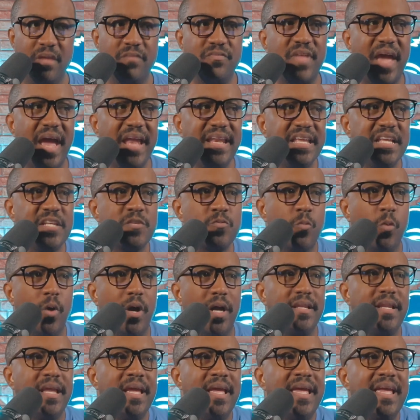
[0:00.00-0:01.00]
That is
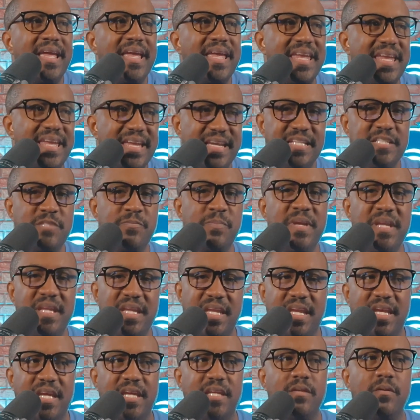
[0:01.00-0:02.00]
what
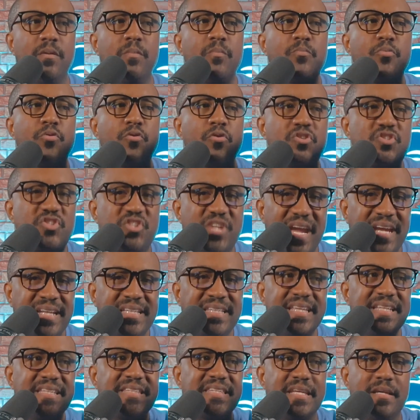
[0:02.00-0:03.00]
ESPN
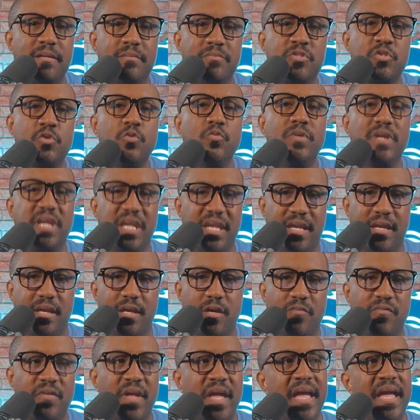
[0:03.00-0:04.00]
projected them to
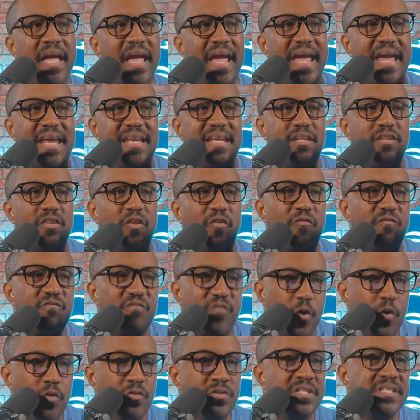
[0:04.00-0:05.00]
give. And the
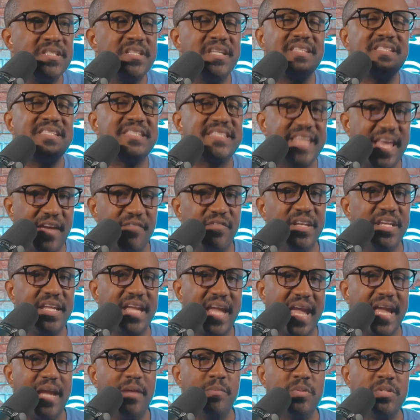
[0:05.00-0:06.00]
first 7
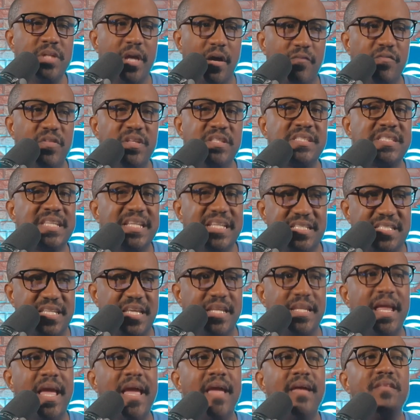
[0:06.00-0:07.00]
games of the
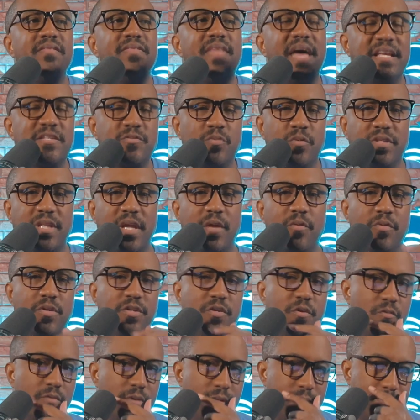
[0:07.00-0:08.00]
season, that's what they
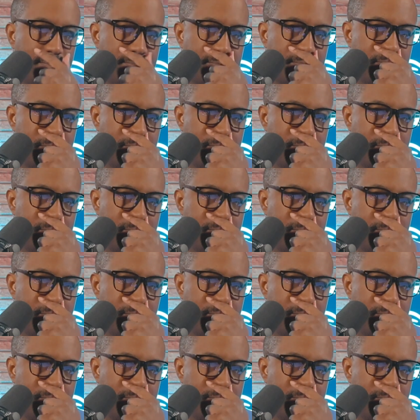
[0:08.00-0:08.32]
were doing.